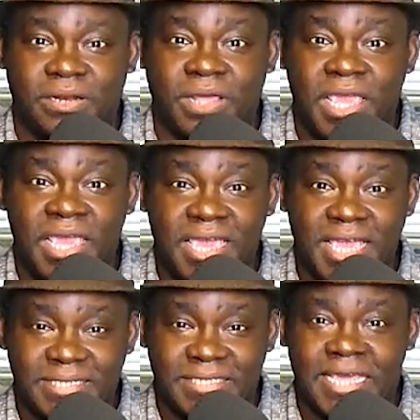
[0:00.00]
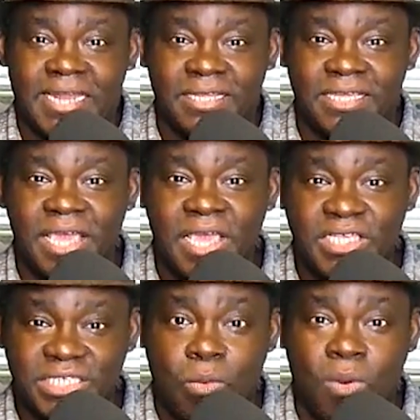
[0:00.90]
And incidentally,
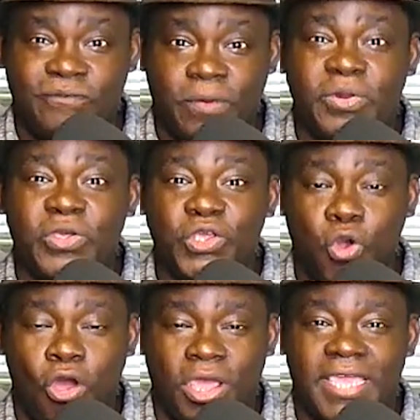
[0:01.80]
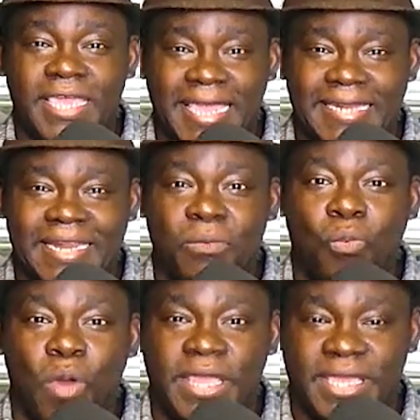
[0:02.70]
someone from New York ended
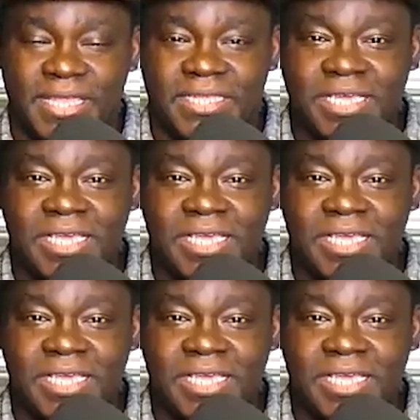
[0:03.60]
up winning it.